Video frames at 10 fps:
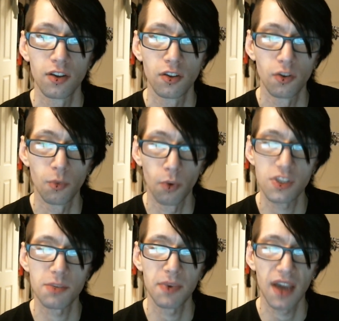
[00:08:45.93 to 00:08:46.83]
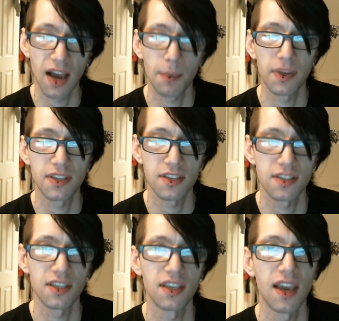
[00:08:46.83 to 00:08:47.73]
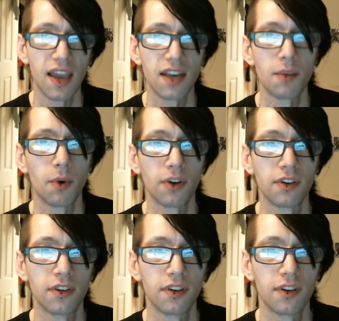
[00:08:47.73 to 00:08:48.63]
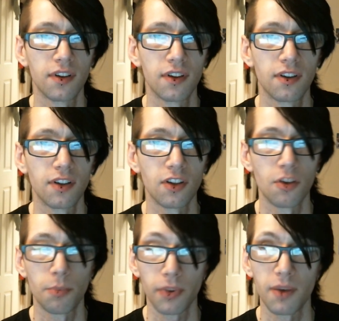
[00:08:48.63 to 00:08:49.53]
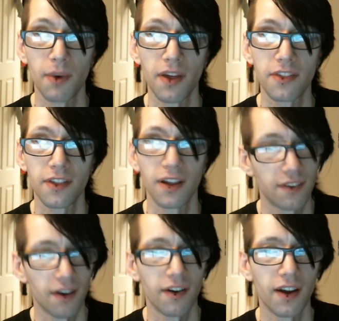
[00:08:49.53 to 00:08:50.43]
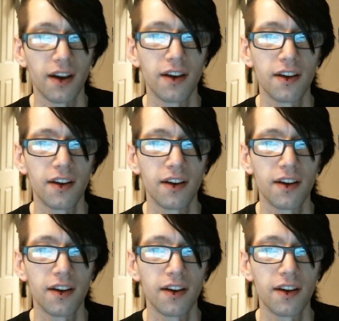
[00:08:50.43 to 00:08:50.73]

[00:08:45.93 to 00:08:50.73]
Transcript: you want to be happy to see anyone that you play with in Tyria.